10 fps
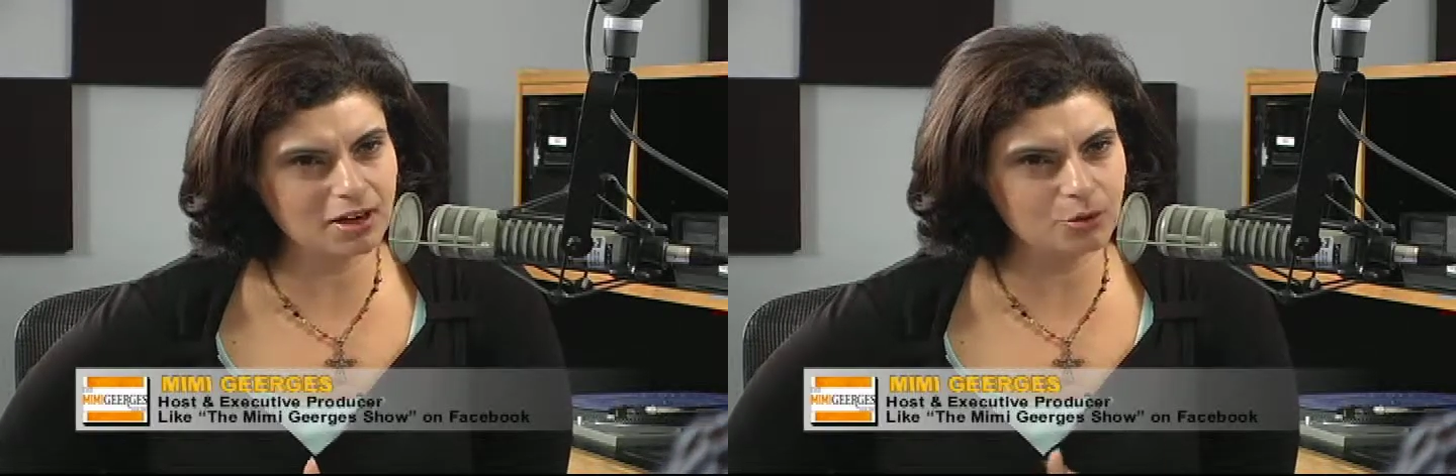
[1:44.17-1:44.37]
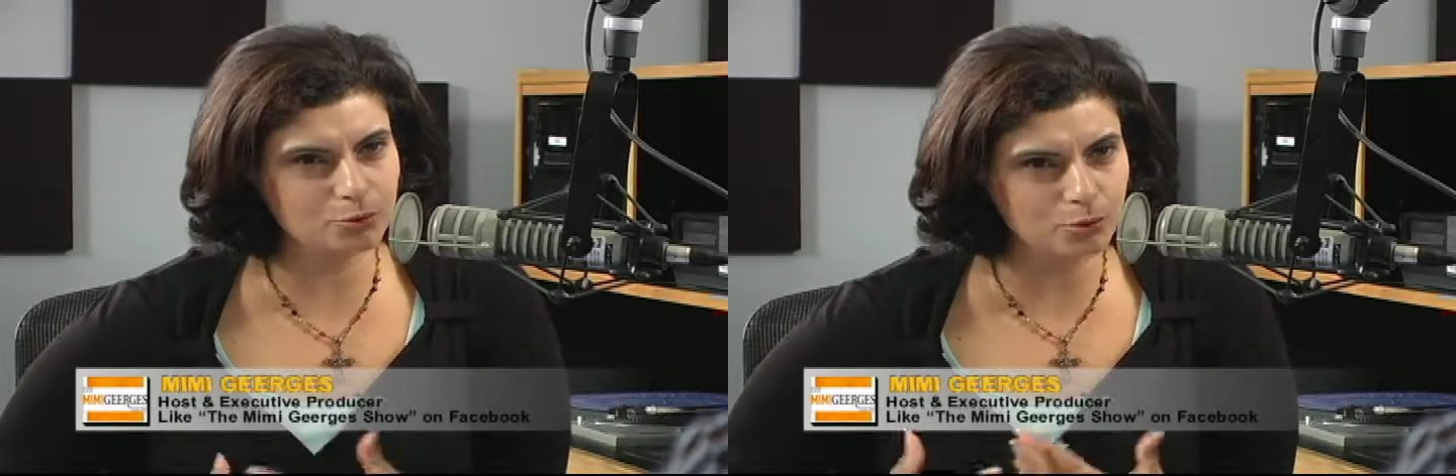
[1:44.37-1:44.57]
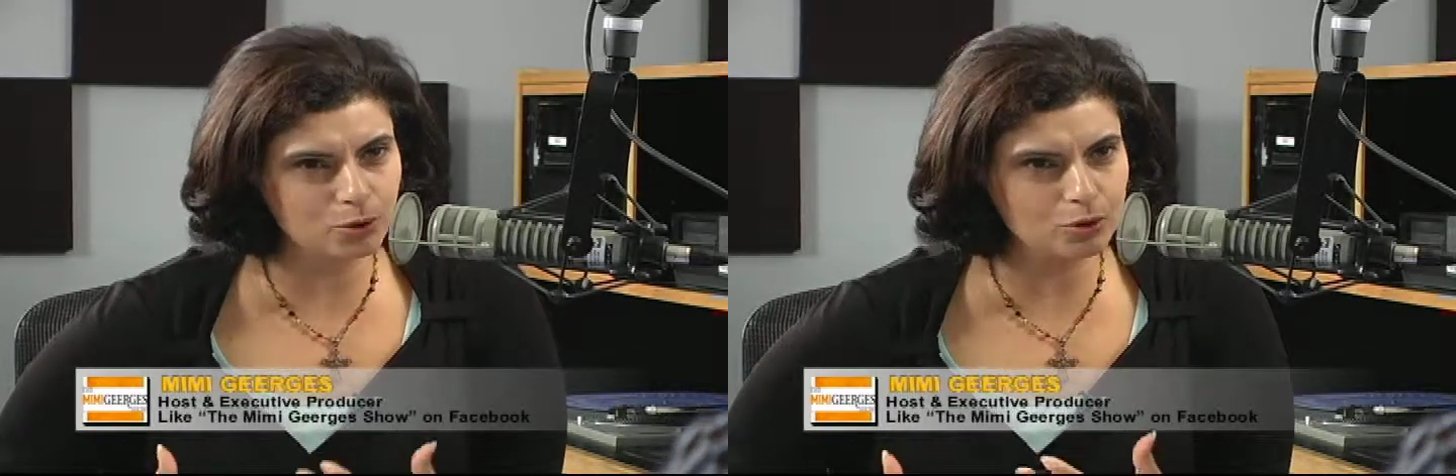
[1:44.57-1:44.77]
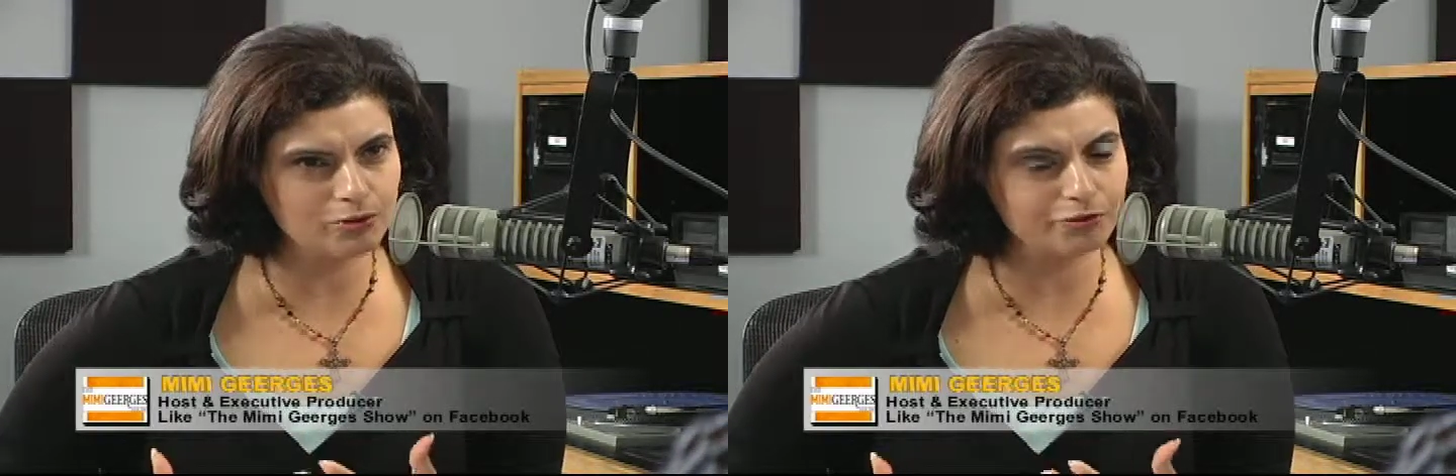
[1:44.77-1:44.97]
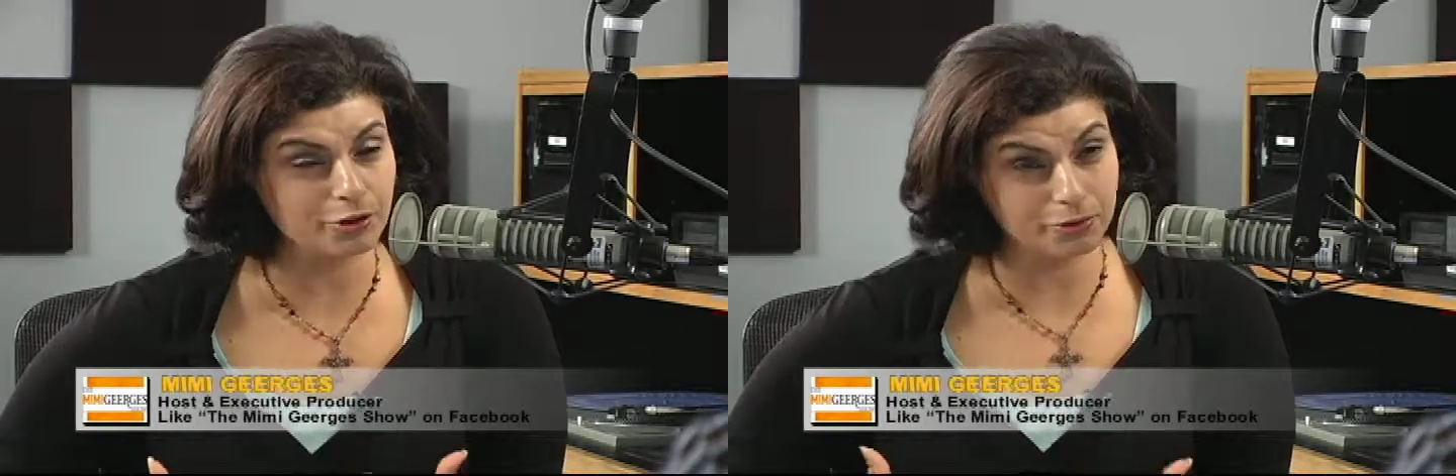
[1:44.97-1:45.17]
a role
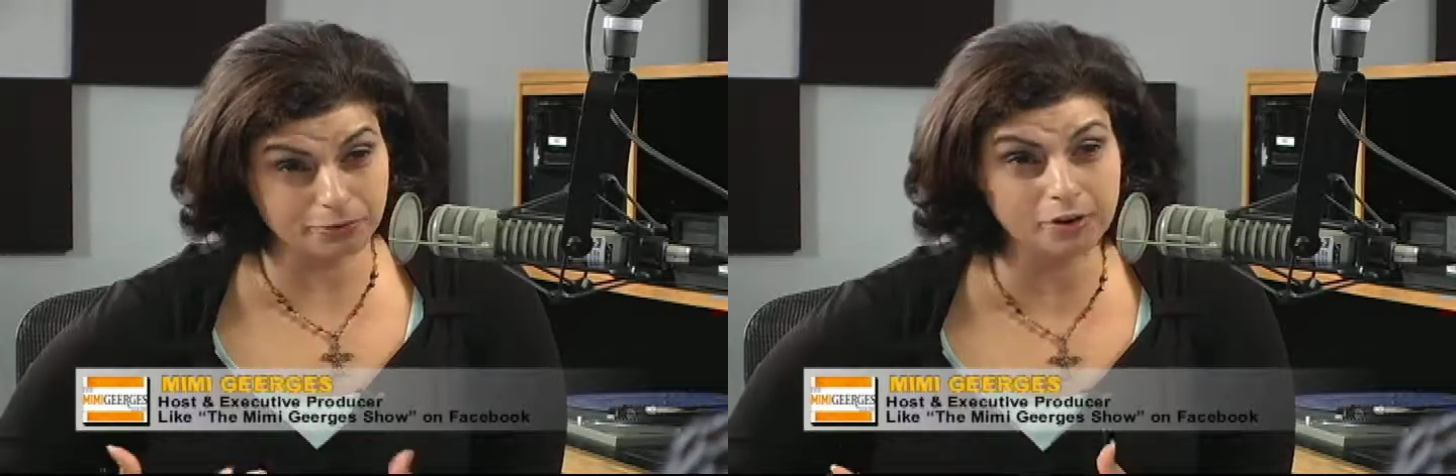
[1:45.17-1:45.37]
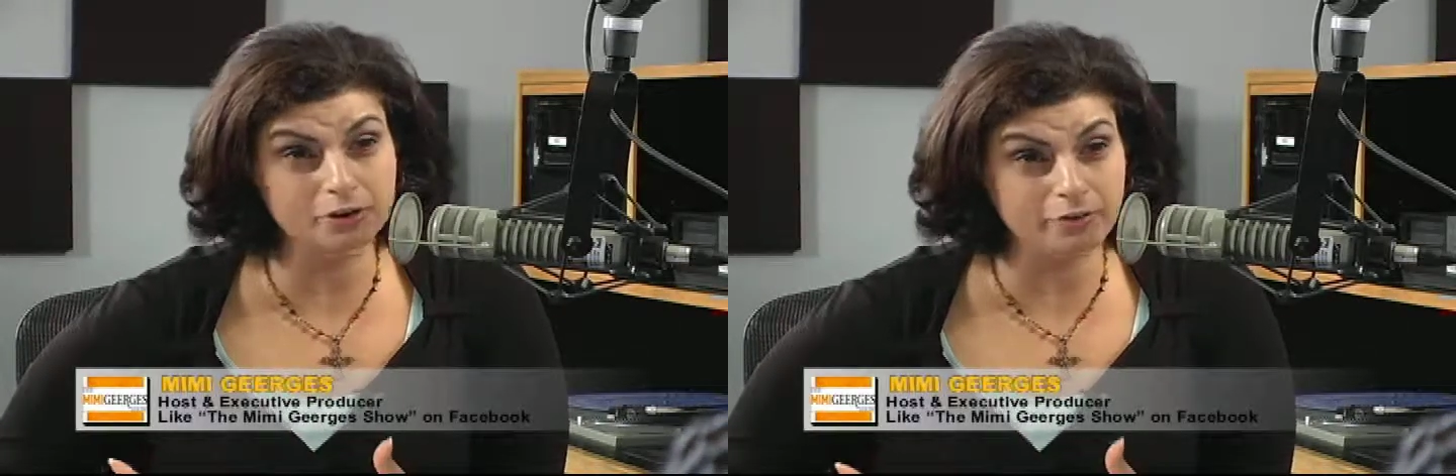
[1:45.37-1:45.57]
for thriller